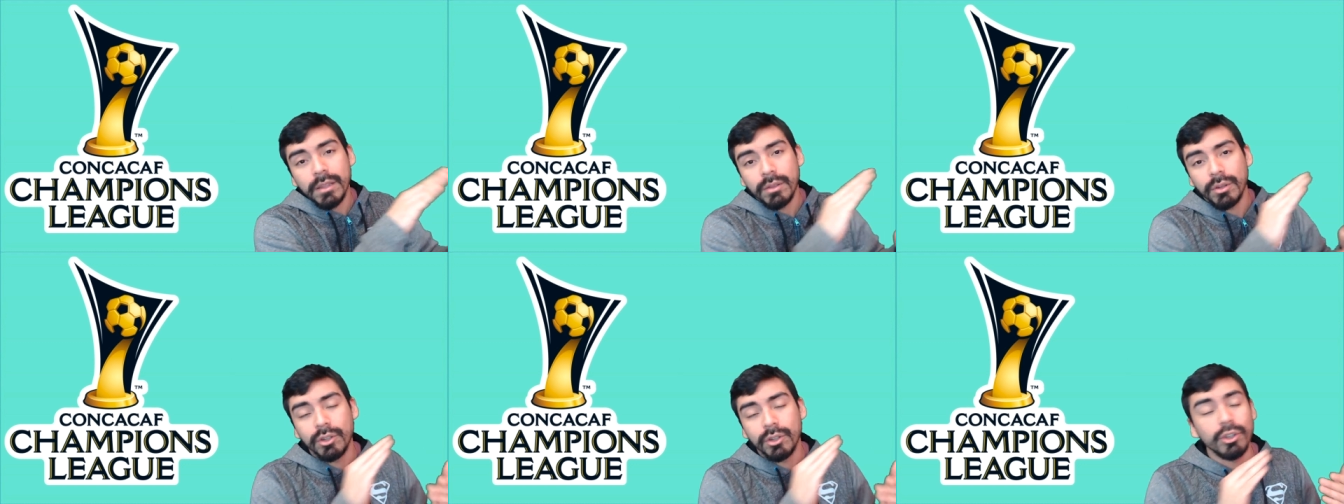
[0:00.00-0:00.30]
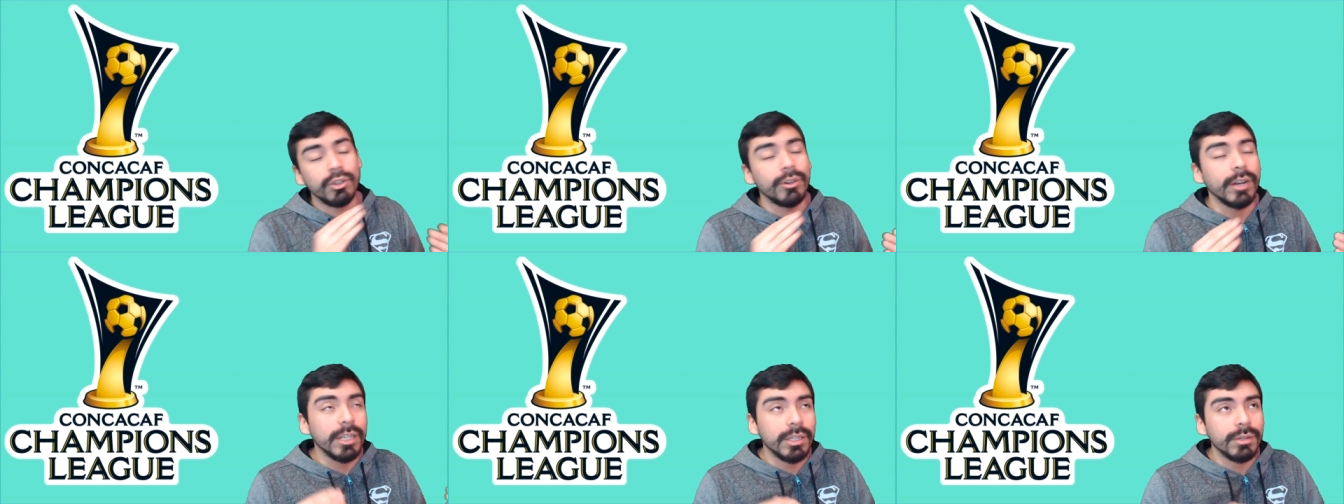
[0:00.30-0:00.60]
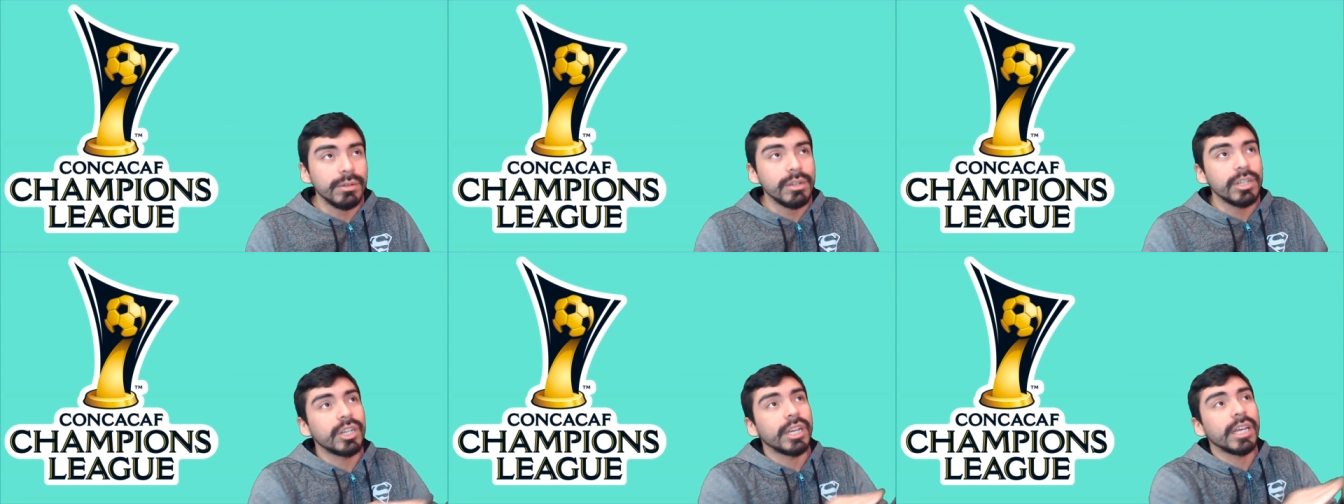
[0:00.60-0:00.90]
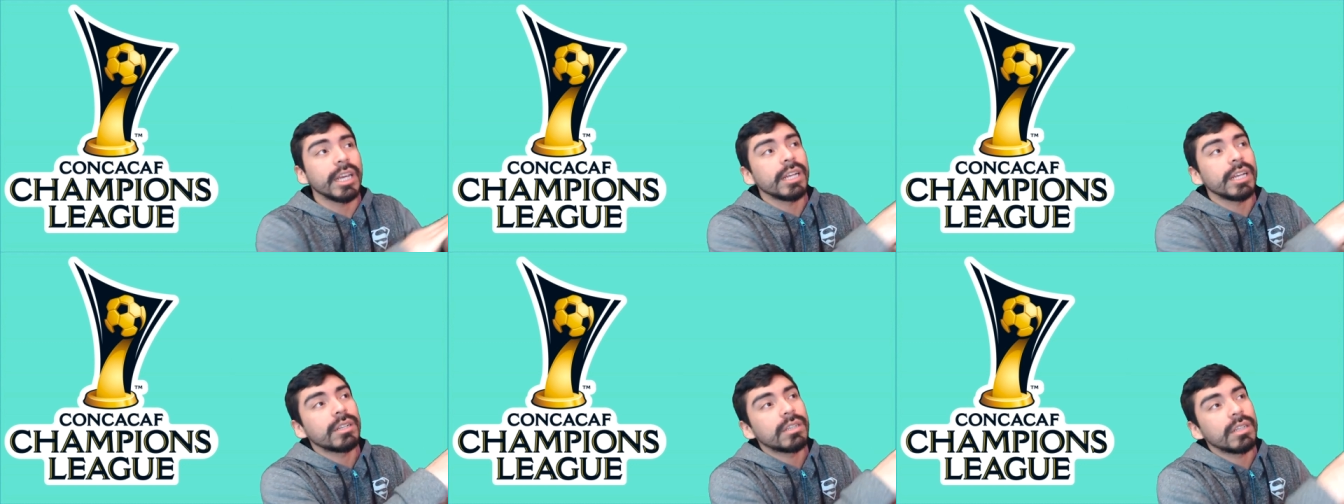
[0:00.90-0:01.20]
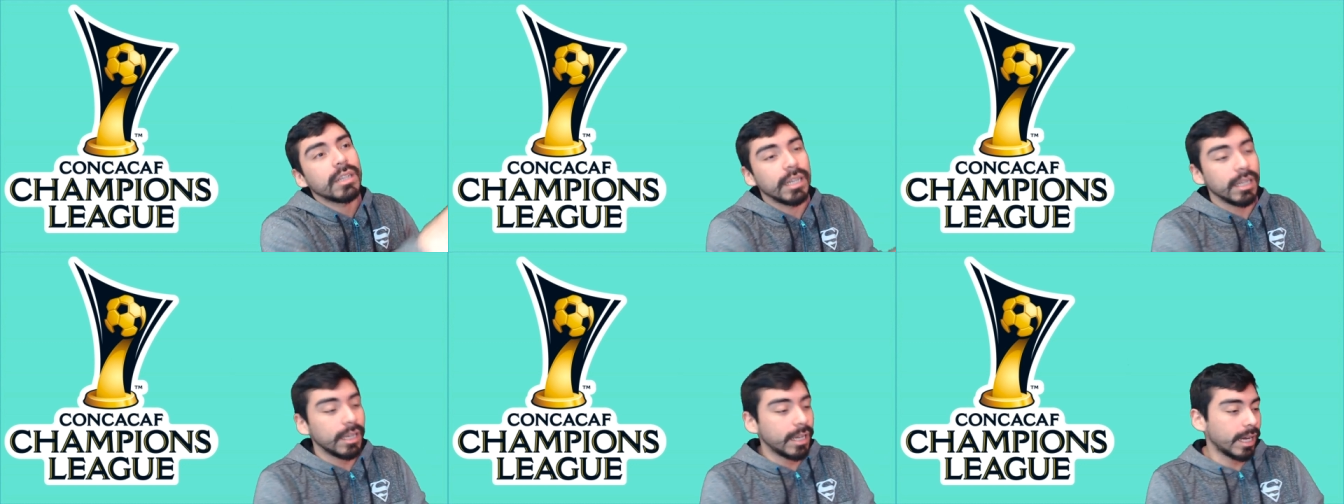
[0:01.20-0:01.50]
The trajectory
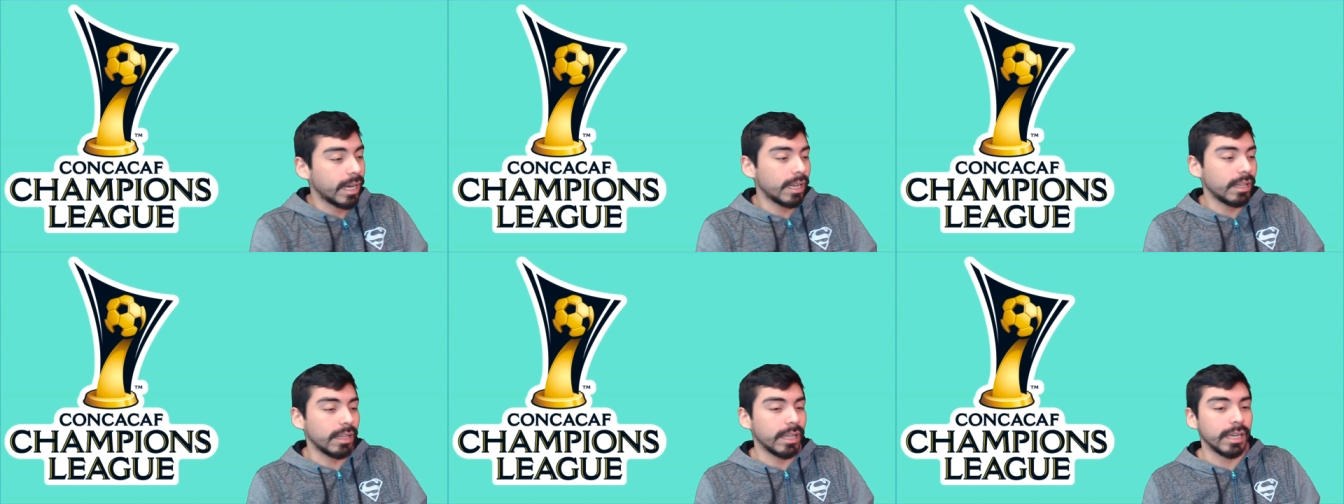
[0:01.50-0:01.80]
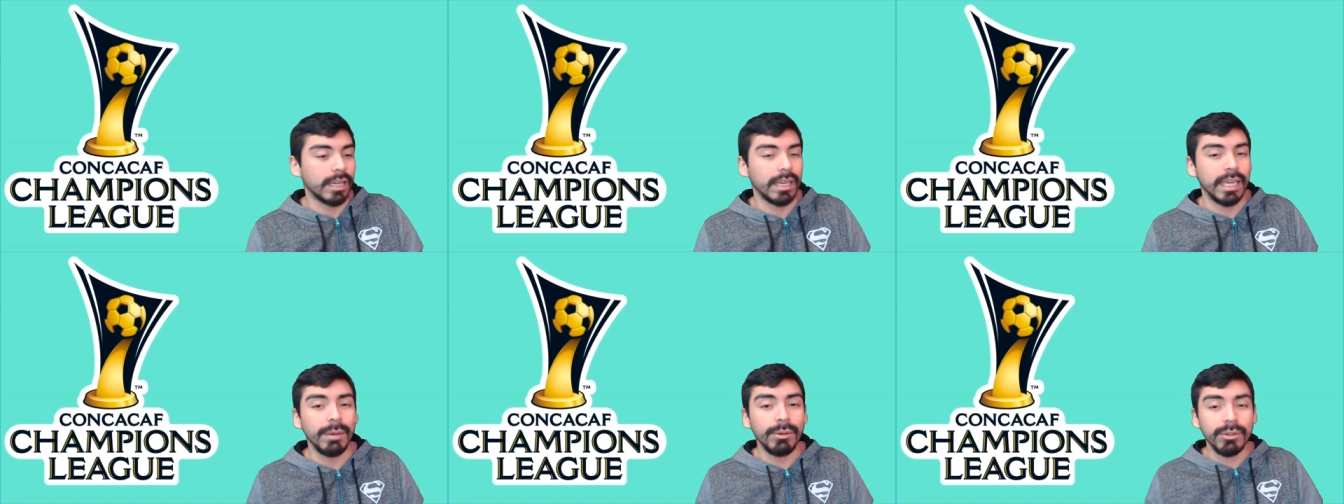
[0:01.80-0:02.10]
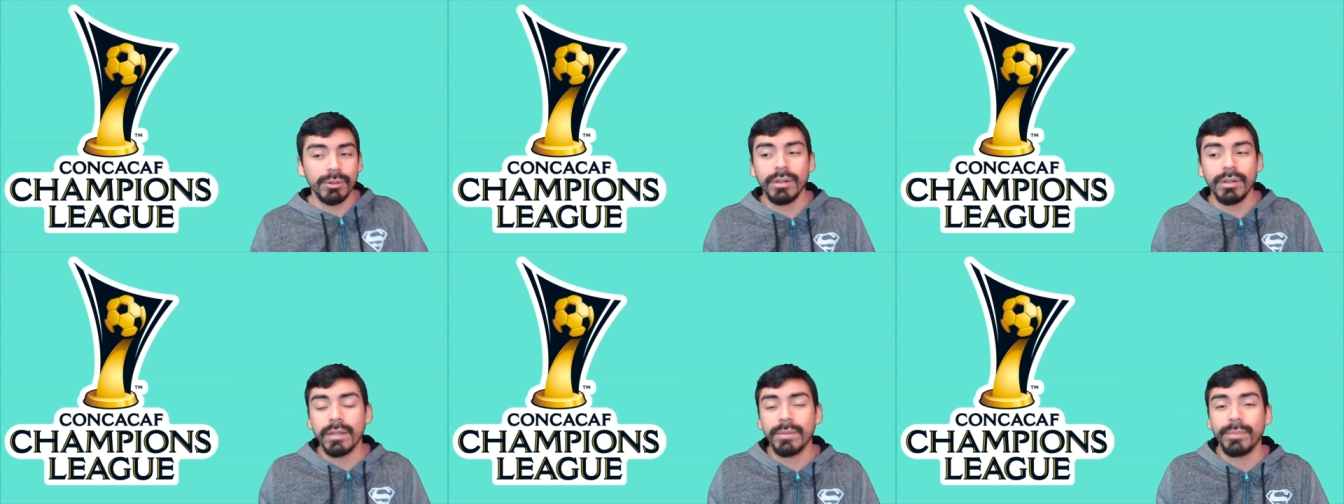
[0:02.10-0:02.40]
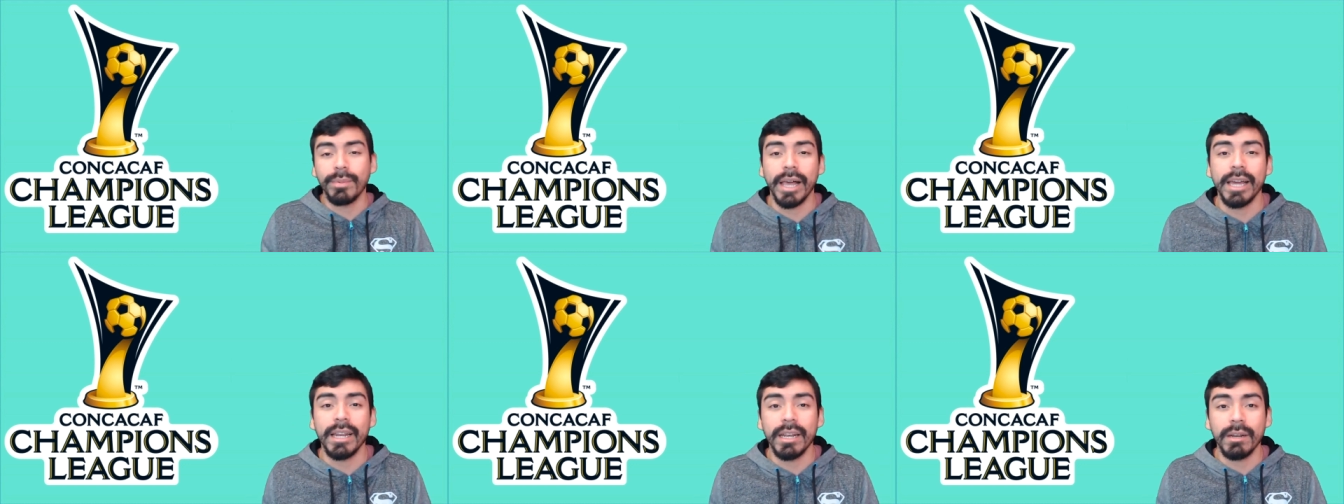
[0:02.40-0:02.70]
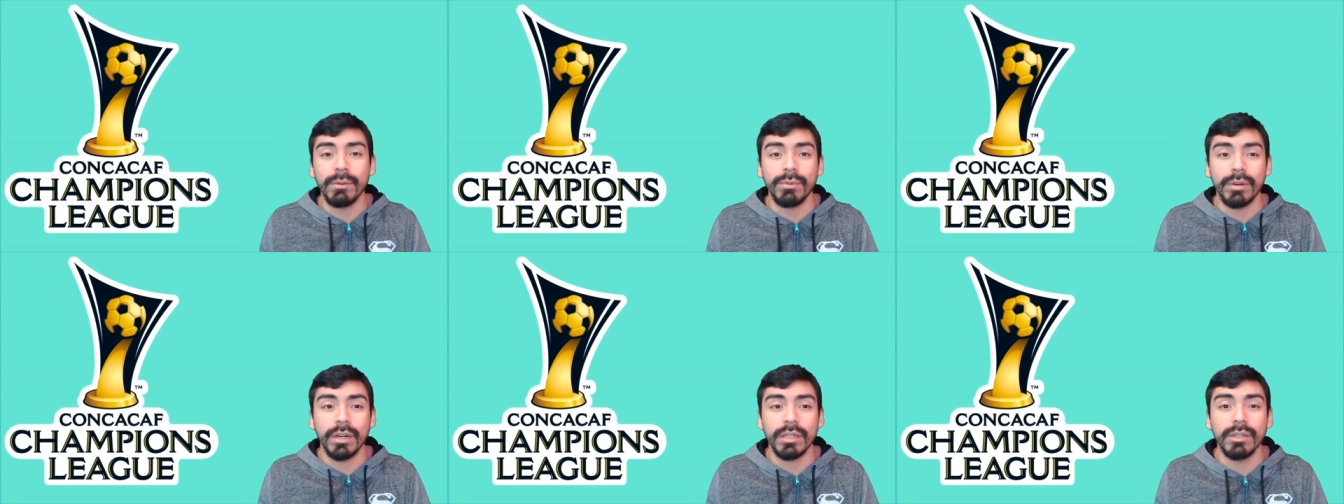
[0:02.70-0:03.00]
changed, and it kind of like he was already
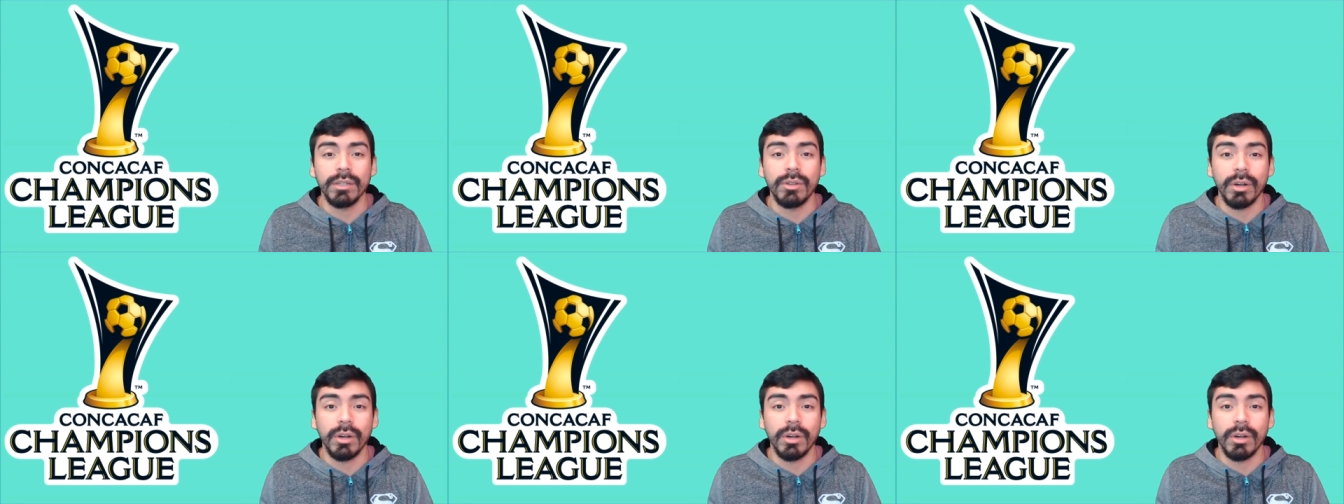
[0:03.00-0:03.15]
planted because